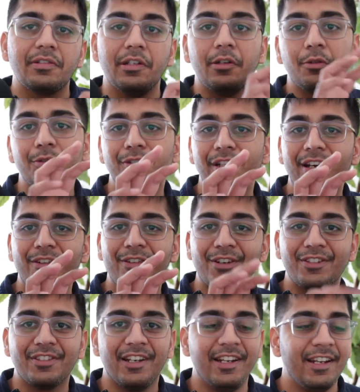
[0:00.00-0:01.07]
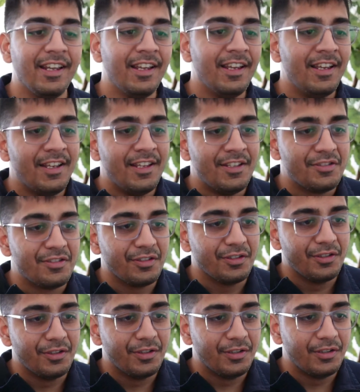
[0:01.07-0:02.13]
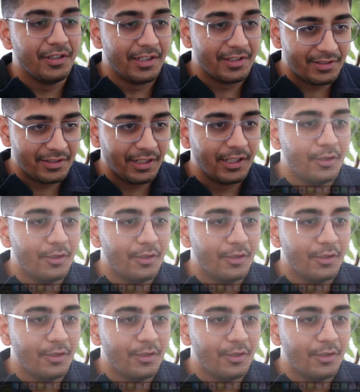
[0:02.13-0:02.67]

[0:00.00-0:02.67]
into StarRocks, right? So let's take a